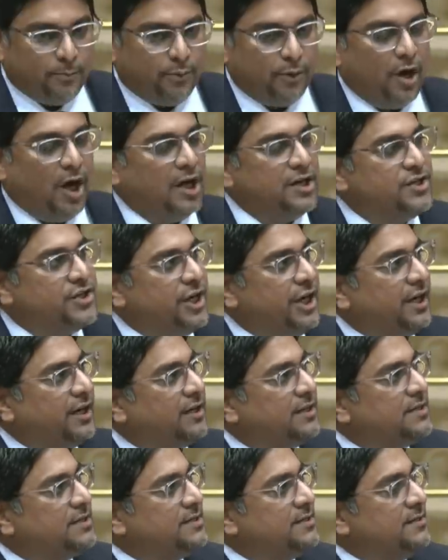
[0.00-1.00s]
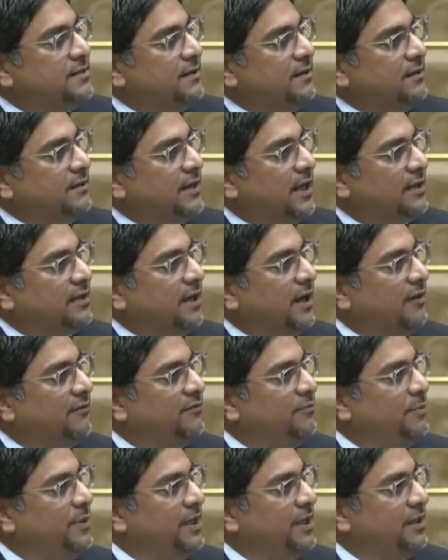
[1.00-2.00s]
the projects that
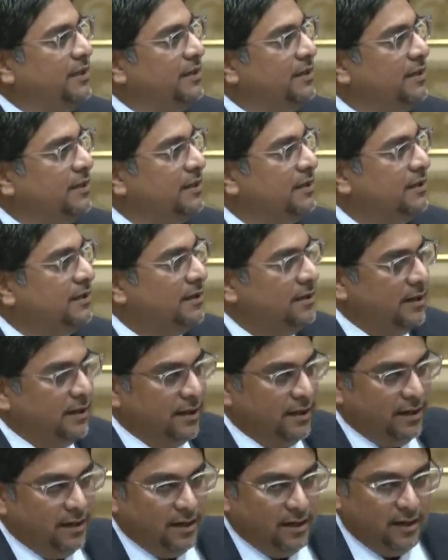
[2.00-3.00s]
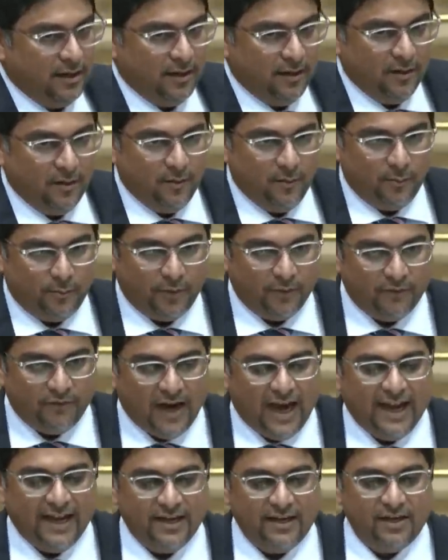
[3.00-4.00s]
have been
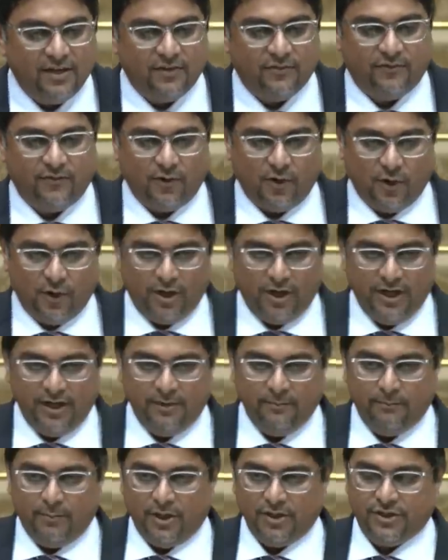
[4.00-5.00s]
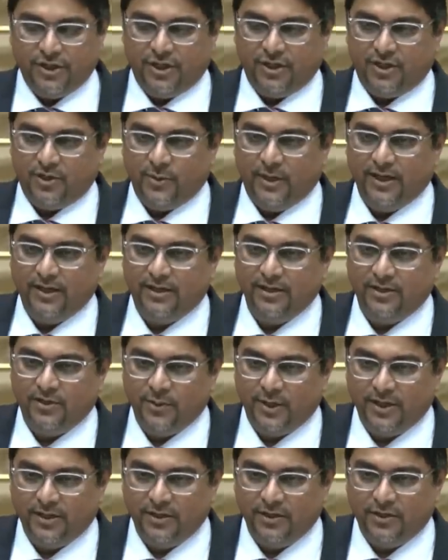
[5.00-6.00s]
provided for in Budget
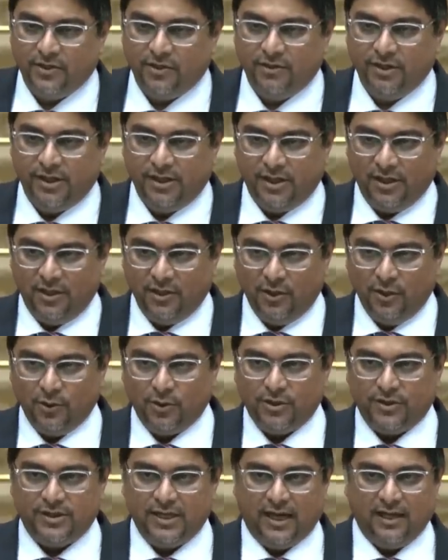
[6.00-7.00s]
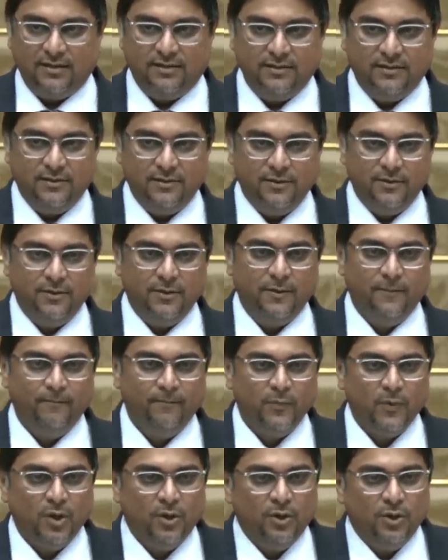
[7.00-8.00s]
2023 looked at,
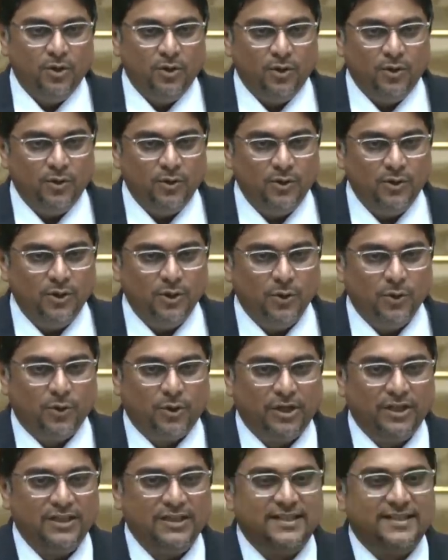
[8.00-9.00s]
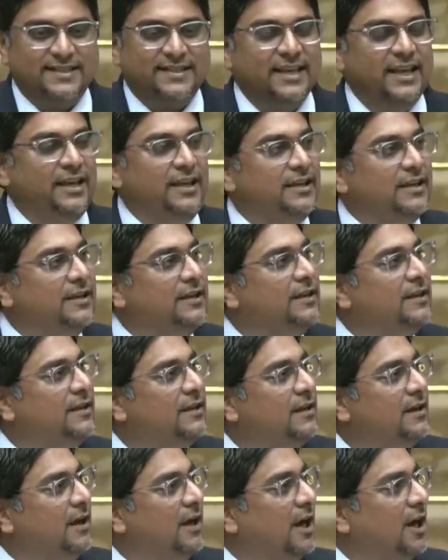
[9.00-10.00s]
you can see
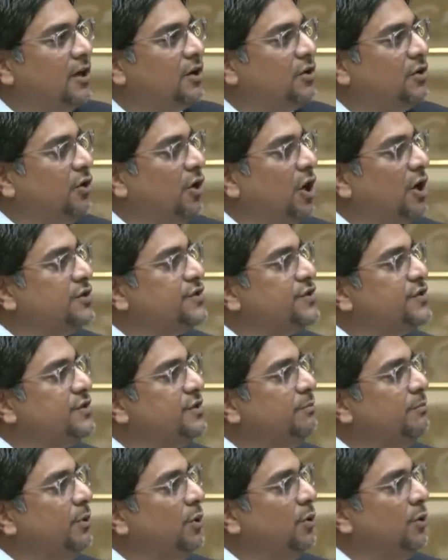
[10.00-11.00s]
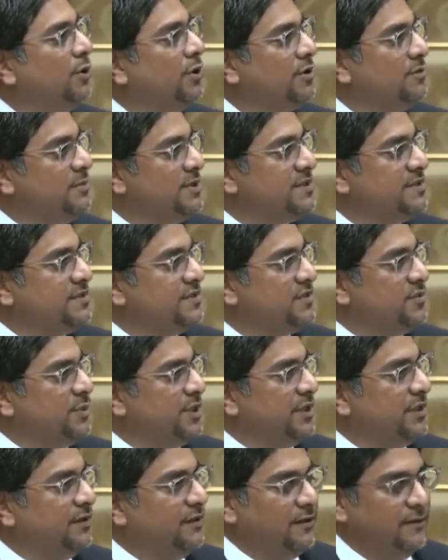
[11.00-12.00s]
across the board, Mrs.
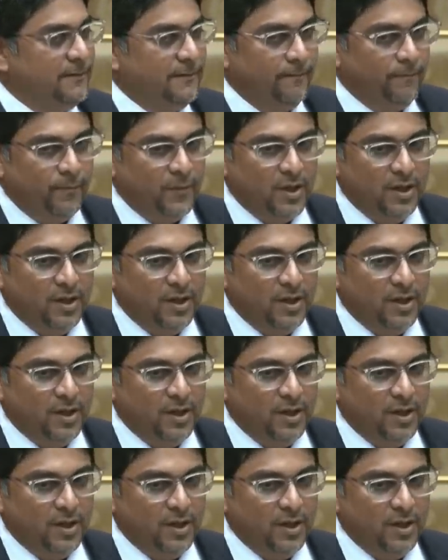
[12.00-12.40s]
Speaker,